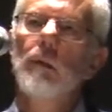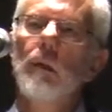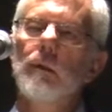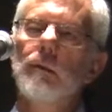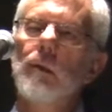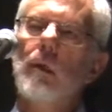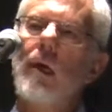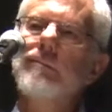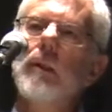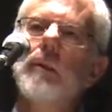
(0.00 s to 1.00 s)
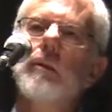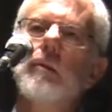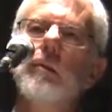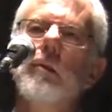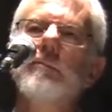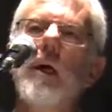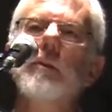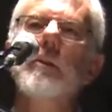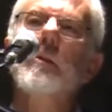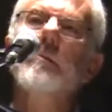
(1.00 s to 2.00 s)
So the Kabbalists talk about
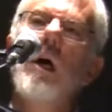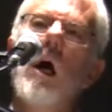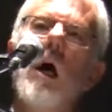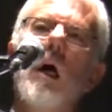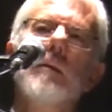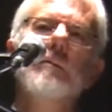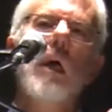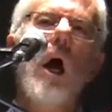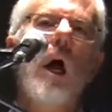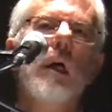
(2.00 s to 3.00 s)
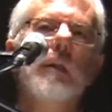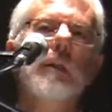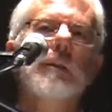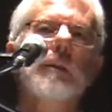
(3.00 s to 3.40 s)
the spark of darkness,